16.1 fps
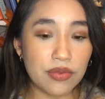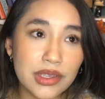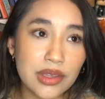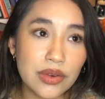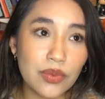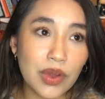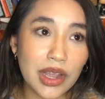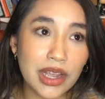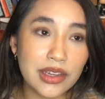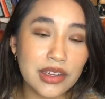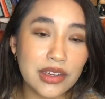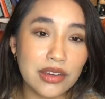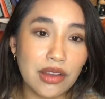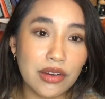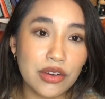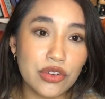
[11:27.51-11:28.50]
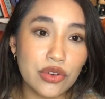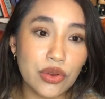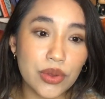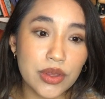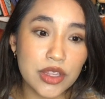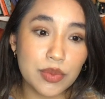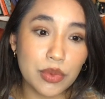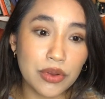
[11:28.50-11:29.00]
The reason why I did not enjoy
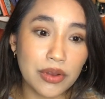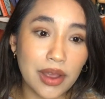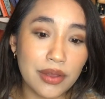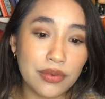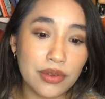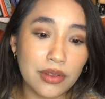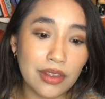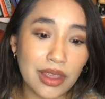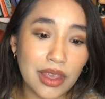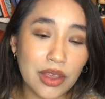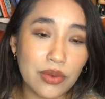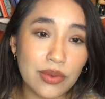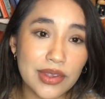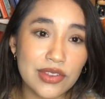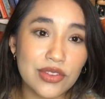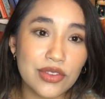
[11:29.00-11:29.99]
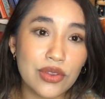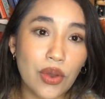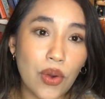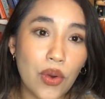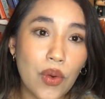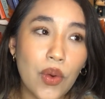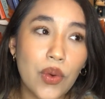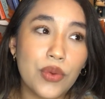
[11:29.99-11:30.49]
this book, I feel like it was
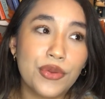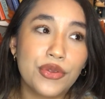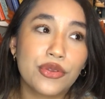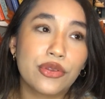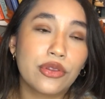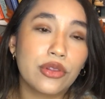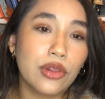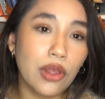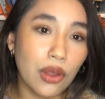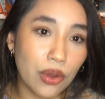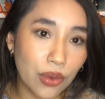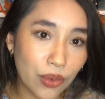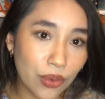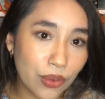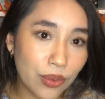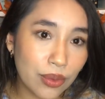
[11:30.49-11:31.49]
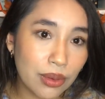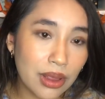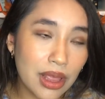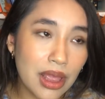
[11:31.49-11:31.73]
so slow.